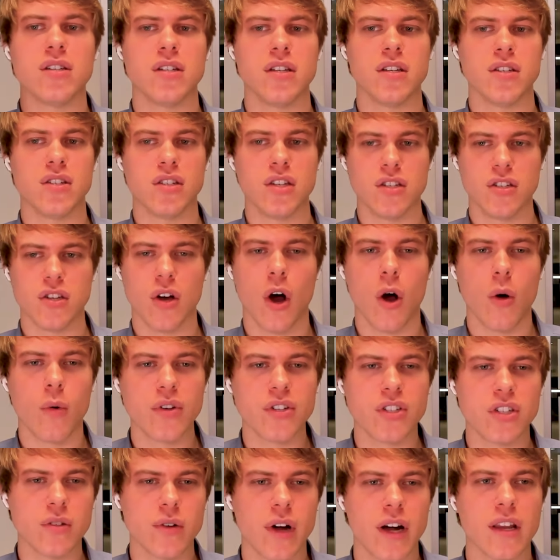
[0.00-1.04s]
is is
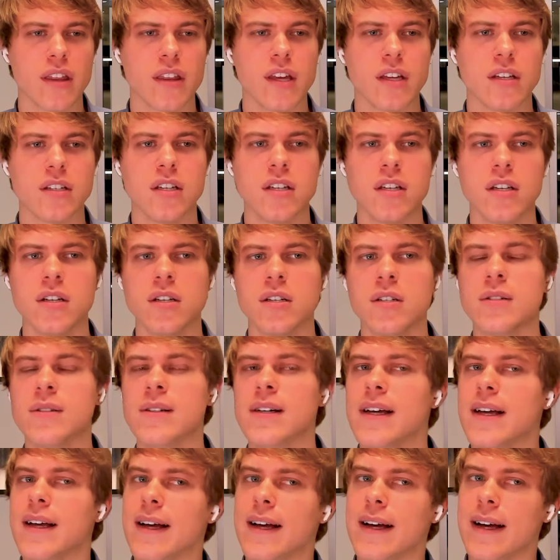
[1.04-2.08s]
always the right thing to do
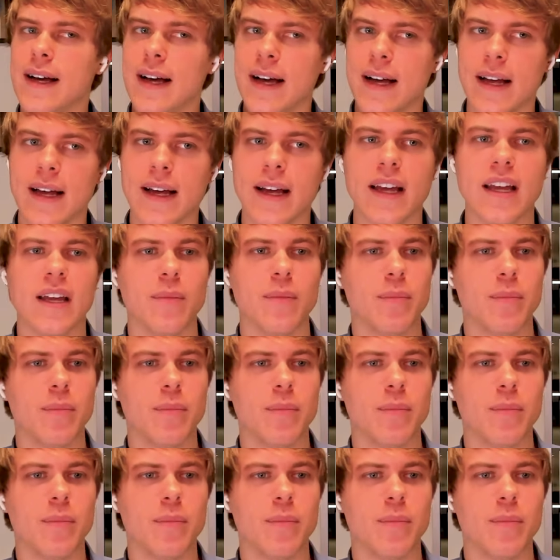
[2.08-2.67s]
uh,